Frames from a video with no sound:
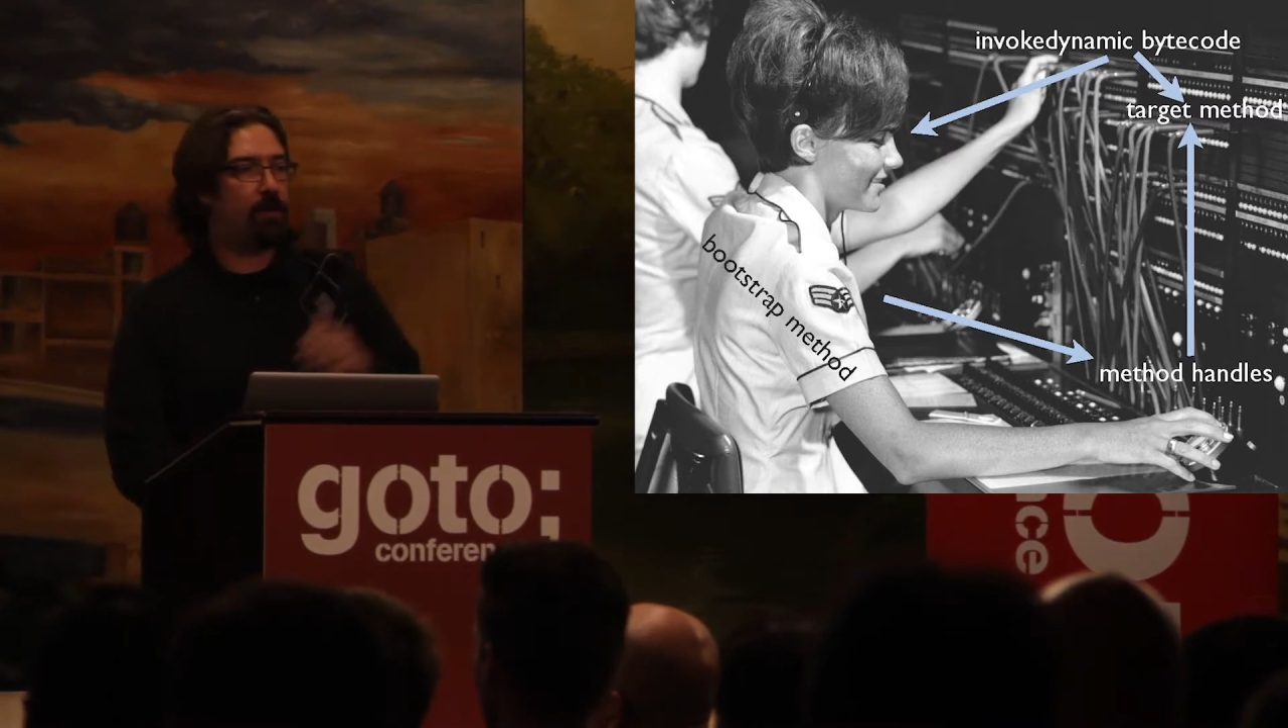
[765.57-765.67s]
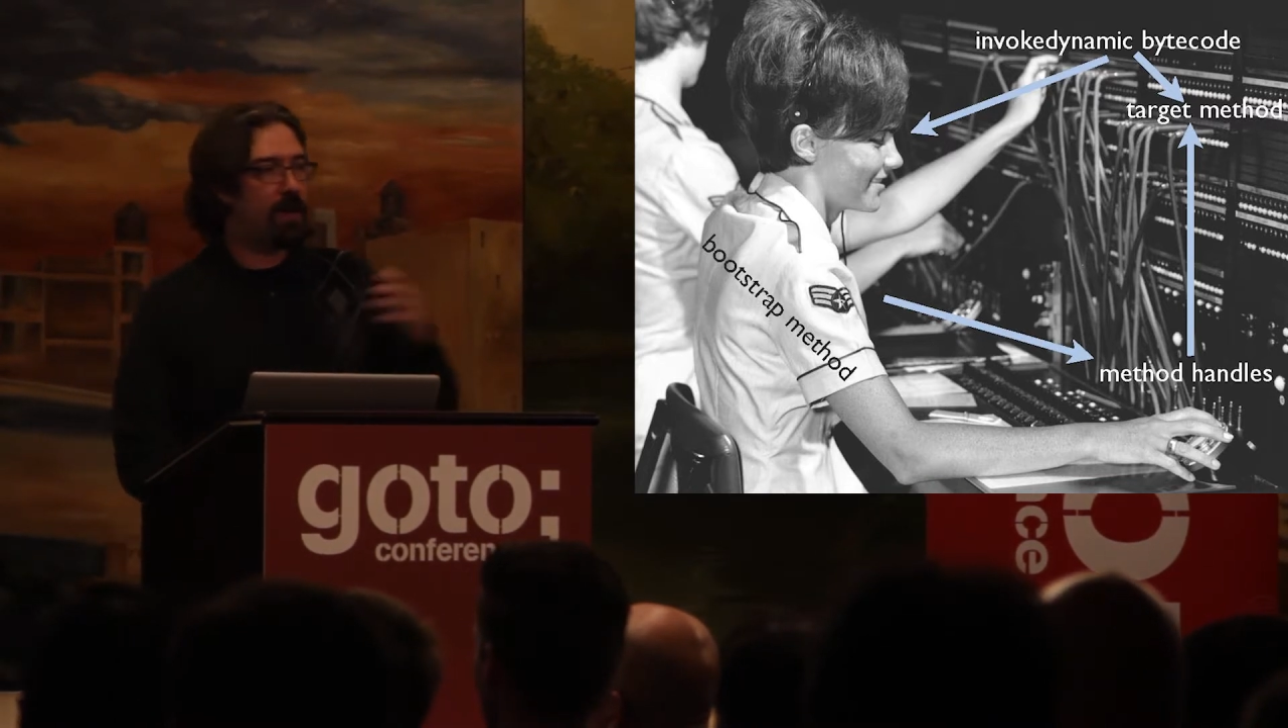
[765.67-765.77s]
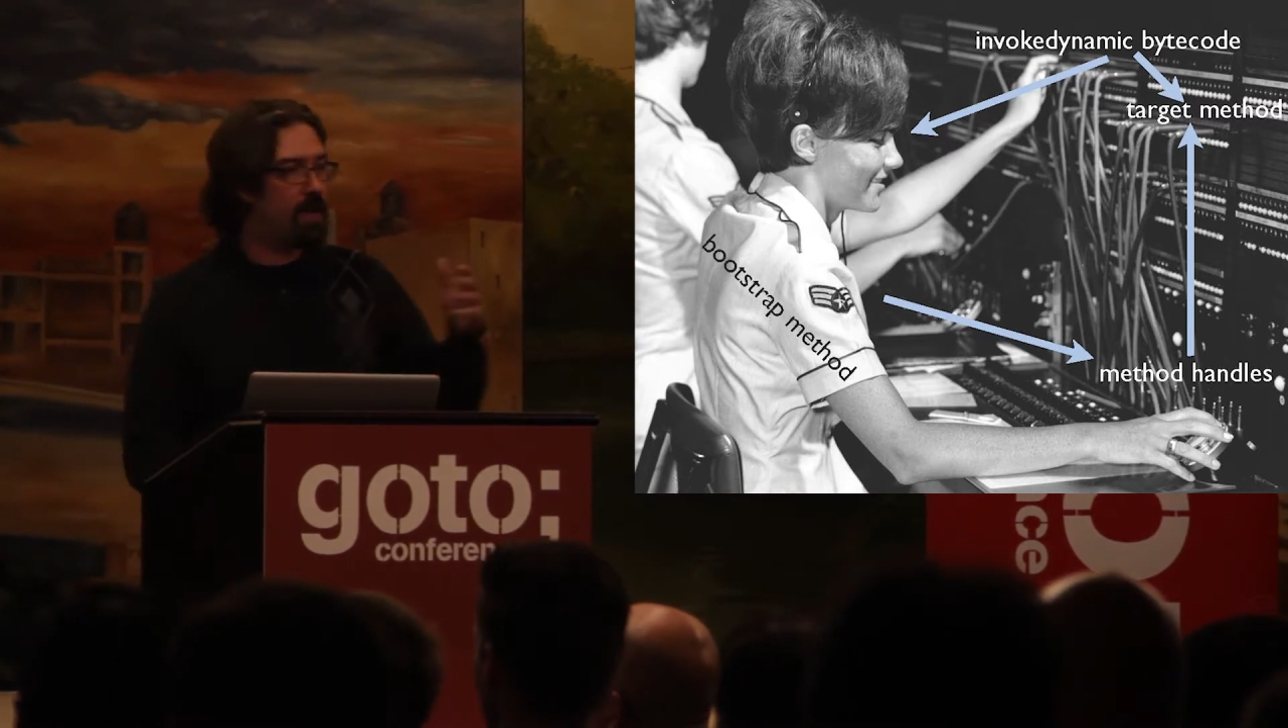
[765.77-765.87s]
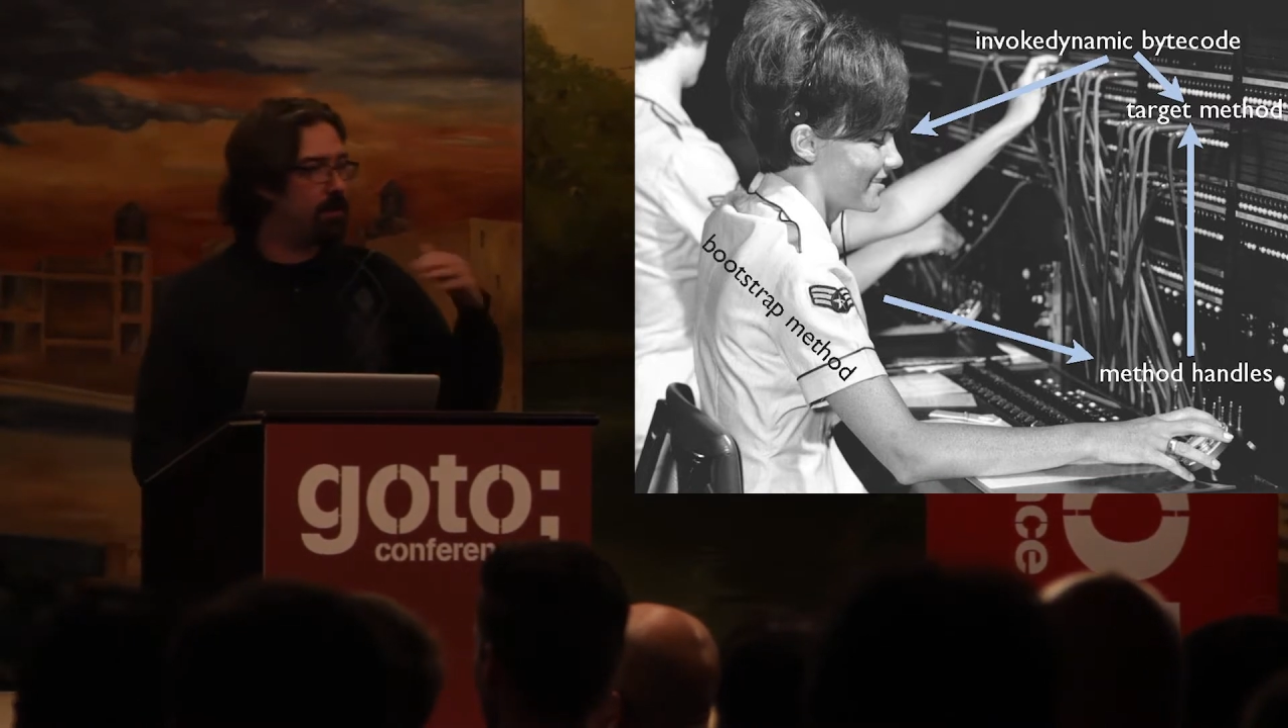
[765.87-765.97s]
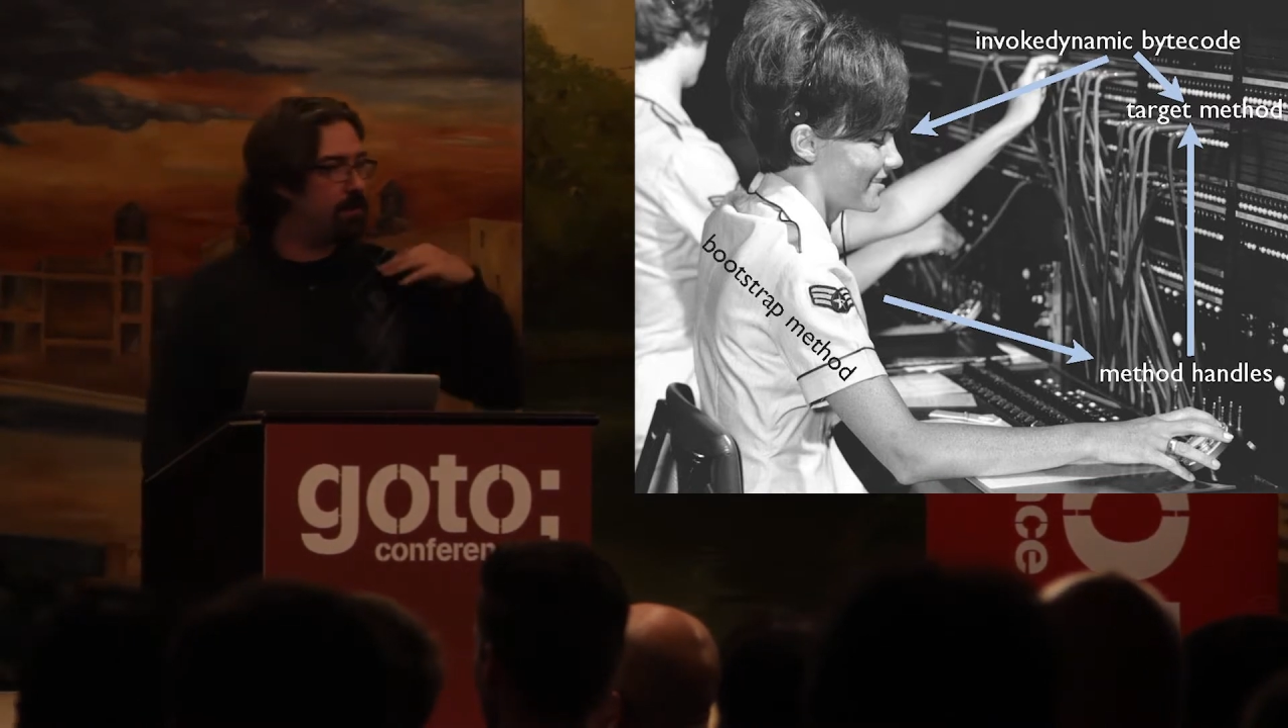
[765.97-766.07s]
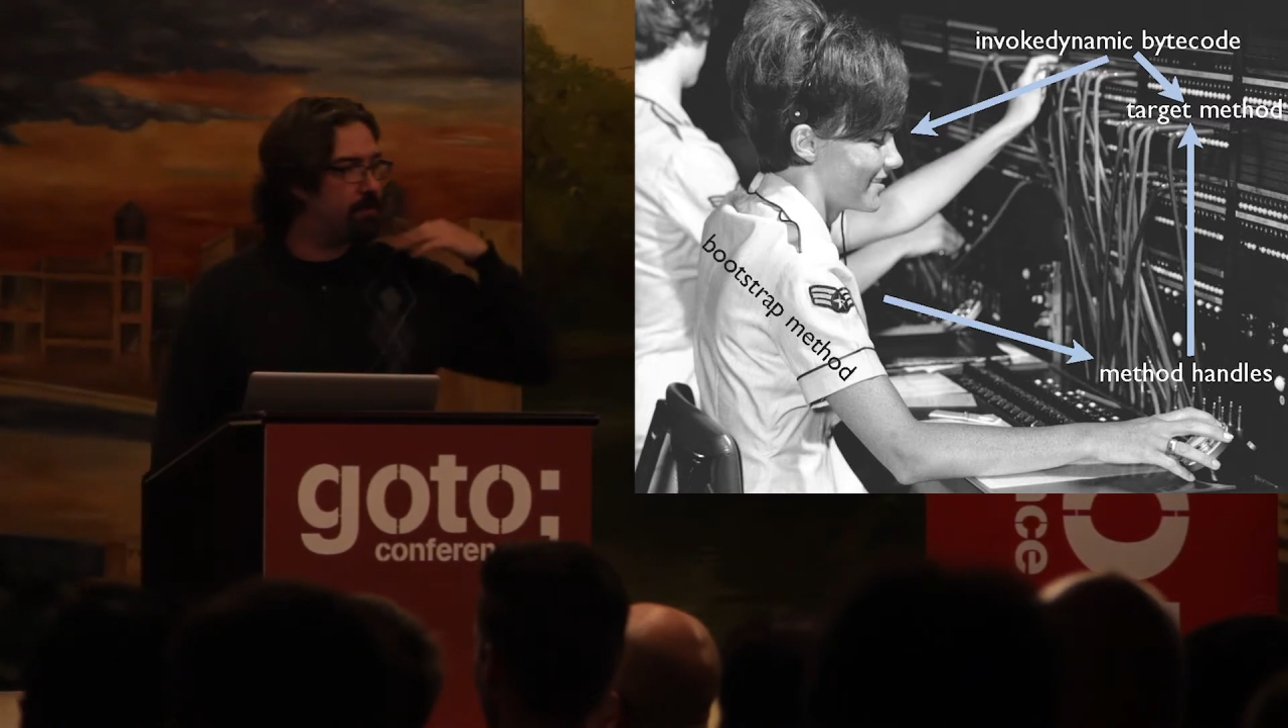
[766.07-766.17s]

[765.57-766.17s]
we need,